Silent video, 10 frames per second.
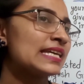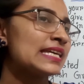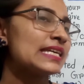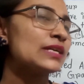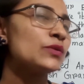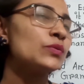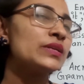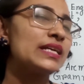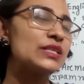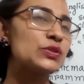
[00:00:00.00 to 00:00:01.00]
you
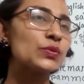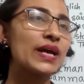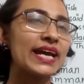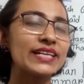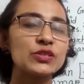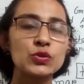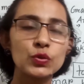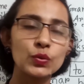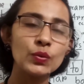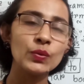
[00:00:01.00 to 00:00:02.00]
need to add
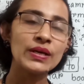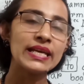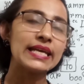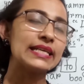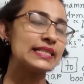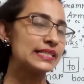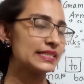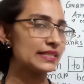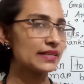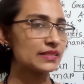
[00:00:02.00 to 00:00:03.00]
to in
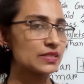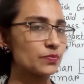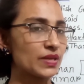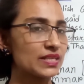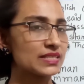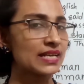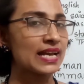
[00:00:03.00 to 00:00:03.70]
indirect speech.